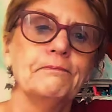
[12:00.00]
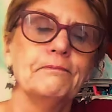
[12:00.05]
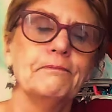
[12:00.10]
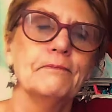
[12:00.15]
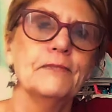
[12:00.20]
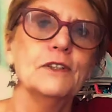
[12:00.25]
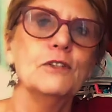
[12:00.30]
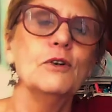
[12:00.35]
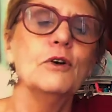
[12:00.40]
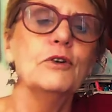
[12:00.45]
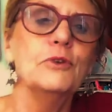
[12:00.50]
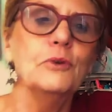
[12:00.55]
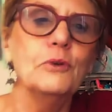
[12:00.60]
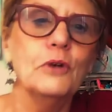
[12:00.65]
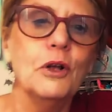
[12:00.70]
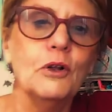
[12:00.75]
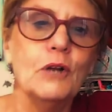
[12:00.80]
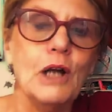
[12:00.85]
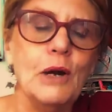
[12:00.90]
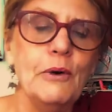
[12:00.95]
So I thought,
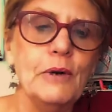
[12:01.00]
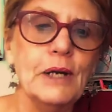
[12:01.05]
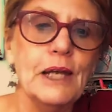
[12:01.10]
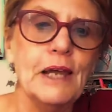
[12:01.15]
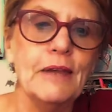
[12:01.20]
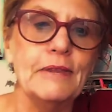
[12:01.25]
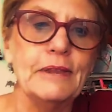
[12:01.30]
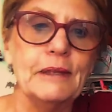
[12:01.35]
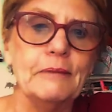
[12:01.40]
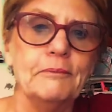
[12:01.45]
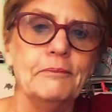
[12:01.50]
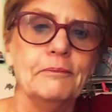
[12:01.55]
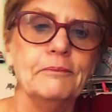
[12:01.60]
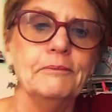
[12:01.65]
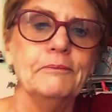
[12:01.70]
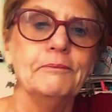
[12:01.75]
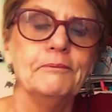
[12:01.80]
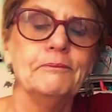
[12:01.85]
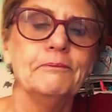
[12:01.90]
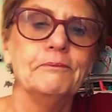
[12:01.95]
I'll go and get them.
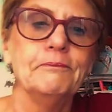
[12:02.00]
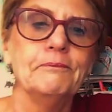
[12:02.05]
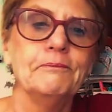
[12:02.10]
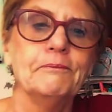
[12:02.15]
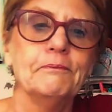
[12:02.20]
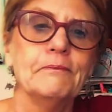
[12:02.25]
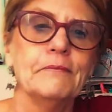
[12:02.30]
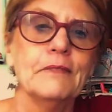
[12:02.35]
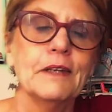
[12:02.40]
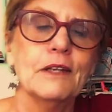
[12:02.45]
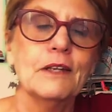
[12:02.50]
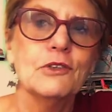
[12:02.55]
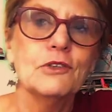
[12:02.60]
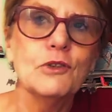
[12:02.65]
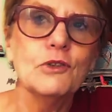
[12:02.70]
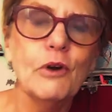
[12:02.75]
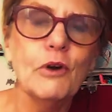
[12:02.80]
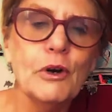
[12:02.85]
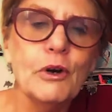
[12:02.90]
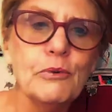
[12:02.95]

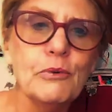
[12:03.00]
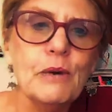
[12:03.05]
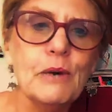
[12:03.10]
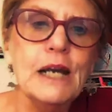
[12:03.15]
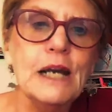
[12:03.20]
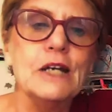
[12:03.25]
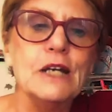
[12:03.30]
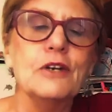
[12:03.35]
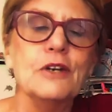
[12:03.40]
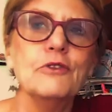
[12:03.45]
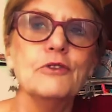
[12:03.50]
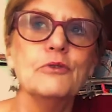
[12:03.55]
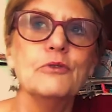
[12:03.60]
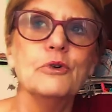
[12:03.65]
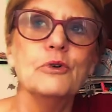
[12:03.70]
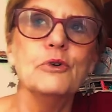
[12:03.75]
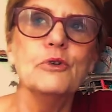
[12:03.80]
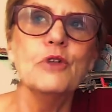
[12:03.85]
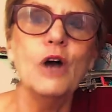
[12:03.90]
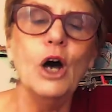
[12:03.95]
So I read
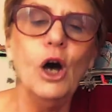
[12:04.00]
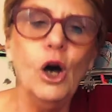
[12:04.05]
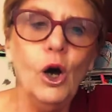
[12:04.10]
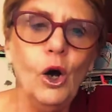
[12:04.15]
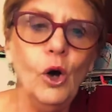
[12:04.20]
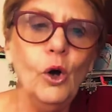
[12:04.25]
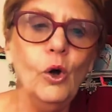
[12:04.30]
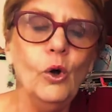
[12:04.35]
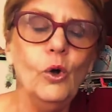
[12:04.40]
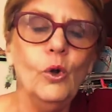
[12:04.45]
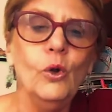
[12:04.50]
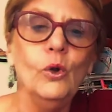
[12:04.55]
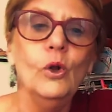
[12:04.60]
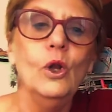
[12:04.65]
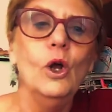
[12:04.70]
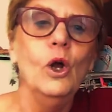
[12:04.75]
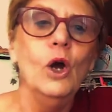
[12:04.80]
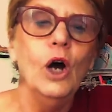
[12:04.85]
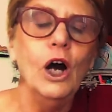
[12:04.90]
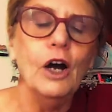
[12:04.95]
through the whole,
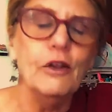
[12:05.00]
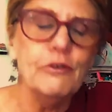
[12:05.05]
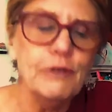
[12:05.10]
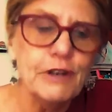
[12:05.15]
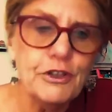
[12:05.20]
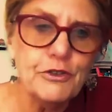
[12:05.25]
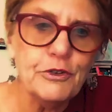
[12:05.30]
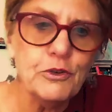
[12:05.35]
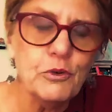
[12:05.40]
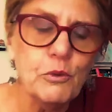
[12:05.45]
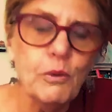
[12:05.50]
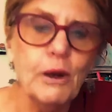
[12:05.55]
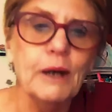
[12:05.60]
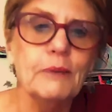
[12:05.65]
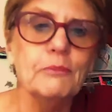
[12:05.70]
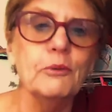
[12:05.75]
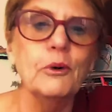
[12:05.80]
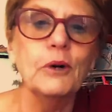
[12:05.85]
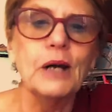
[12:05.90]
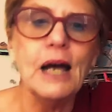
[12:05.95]
I read through
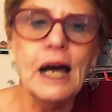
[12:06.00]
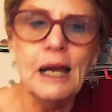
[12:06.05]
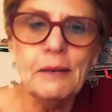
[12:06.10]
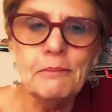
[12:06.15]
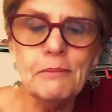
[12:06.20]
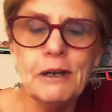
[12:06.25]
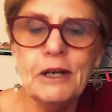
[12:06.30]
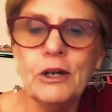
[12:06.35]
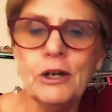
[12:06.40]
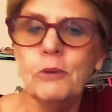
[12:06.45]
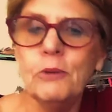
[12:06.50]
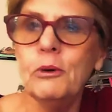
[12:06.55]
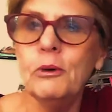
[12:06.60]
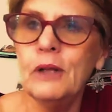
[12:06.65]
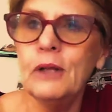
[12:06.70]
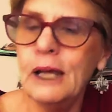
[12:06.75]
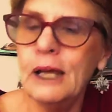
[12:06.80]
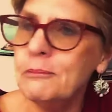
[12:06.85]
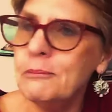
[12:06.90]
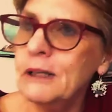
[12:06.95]
one book,
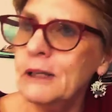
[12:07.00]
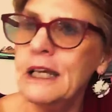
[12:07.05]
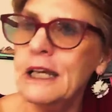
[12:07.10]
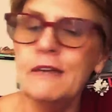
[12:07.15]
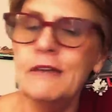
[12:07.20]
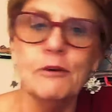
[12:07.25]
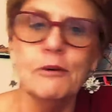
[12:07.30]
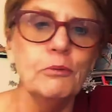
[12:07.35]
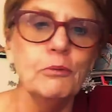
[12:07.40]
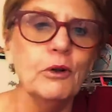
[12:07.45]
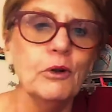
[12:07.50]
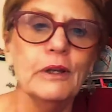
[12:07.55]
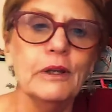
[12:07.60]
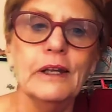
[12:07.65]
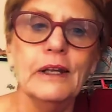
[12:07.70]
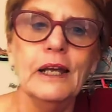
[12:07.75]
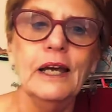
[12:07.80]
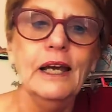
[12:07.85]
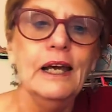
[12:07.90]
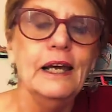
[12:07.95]
Unbearable, Unbelievable,
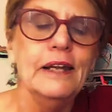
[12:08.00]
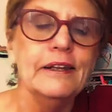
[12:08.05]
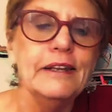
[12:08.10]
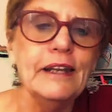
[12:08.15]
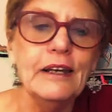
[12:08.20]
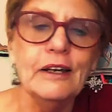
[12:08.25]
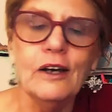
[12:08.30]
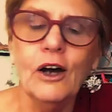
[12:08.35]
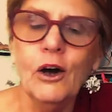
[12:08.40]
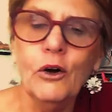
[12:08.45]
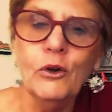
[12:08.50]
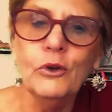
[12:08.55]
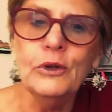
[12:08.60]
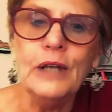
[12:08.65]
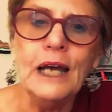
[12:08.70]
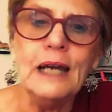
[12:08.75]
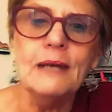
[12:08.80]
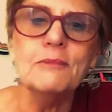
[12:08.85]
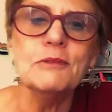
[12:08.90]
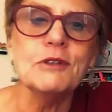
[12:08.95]
the whole
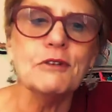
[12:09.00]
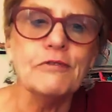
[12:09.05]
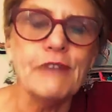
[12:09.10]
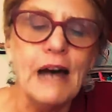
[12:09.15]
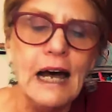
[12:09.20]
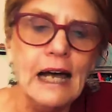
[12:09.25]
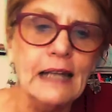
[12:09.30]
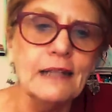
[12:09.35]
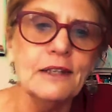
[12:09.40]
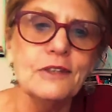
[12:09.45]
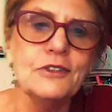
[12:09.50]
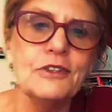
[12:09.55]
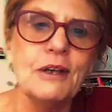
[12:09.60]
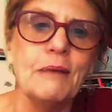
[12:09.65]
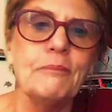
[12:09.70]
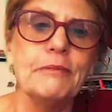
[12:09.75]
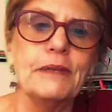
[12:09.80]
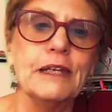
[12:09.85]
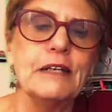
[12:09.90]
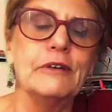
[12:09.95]
names of
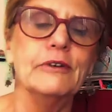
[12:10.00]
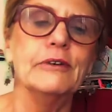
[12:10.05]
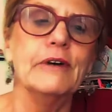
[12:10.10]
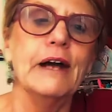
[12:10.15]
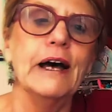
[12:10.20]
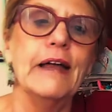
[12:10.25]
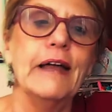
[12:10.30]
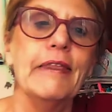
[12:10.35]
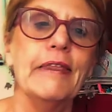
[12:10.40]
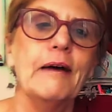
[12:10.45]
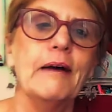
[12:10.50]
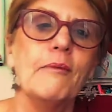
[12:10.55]
un-something or other.